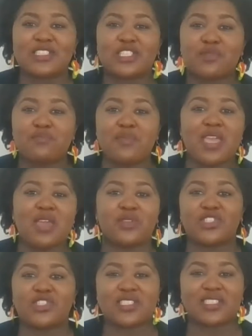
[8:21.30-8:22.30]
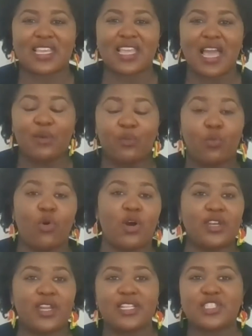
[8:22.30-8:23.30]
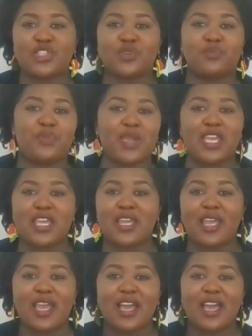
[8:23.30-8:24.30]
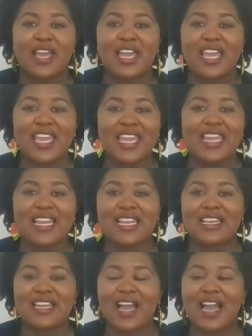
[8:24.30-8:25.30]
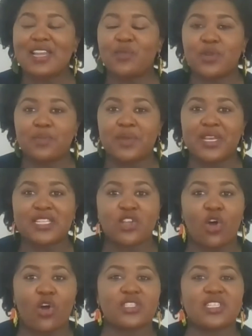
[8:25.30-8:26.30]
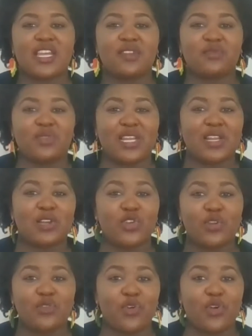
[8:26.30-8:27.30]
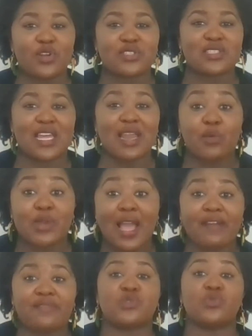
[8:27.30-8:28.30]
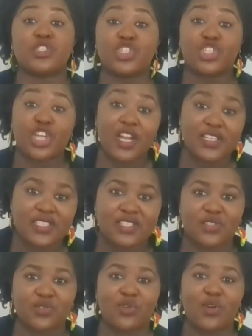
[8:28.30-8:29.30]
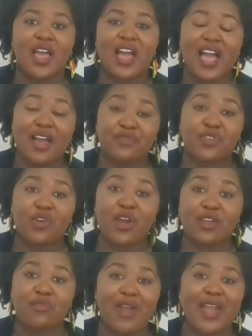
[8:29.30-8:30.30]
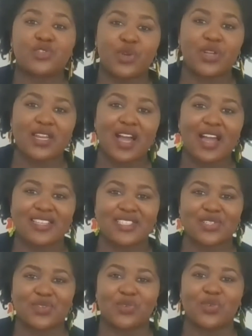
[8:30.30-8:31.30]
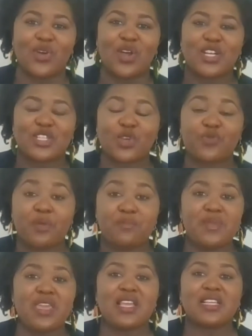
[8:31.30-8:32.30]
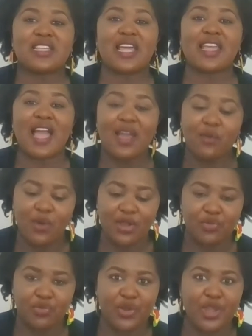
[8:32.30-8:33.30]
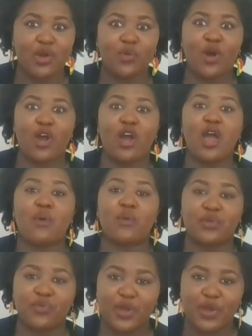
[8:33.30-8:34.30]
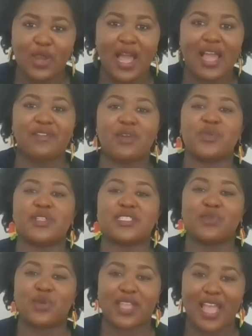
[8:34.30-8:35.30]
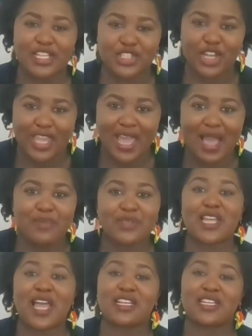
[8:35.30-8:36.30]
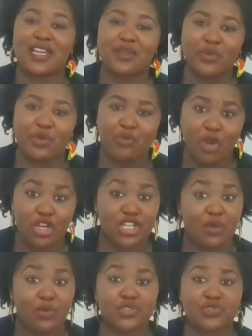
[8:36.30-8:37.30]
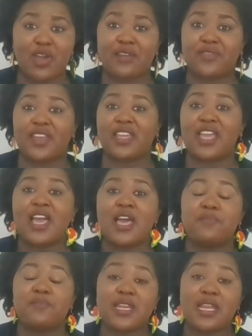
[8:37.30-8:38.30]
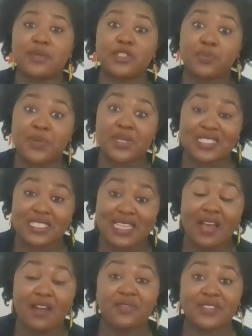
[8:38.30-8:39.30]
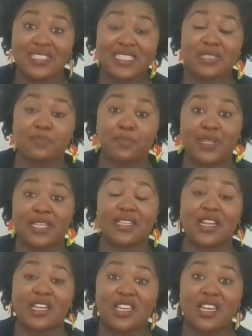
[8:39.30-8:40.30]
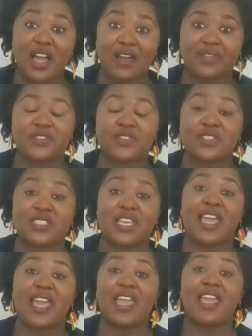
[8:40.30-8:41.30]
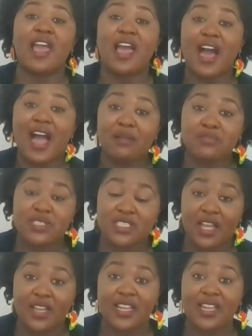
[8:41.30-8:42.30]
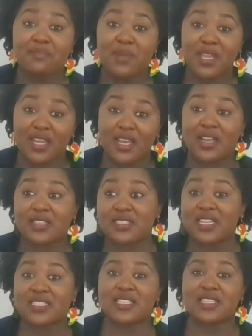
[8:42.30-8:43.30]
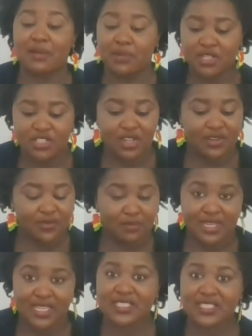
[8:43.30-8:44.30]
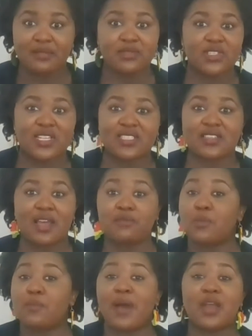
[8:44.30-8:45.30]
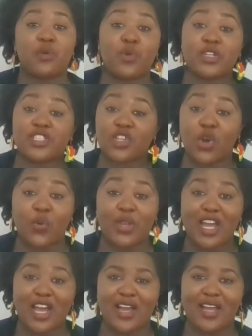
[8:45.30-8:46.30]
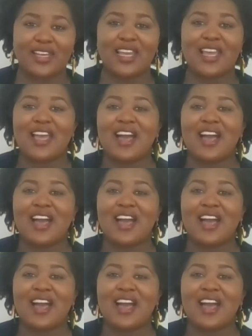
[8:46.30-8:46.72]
to me, it was just like, I didn't want to be in this alternate universe that I would have to adjust to after I graduated high school. So for me, it's like, I want the real world. I want real life. I want to see what catching a cab is like, dealing with rush hour traffic, being able to be self-disciplined enough to say, hey, I'm studying because I'm going to study from this time to this time, no matter what's going on.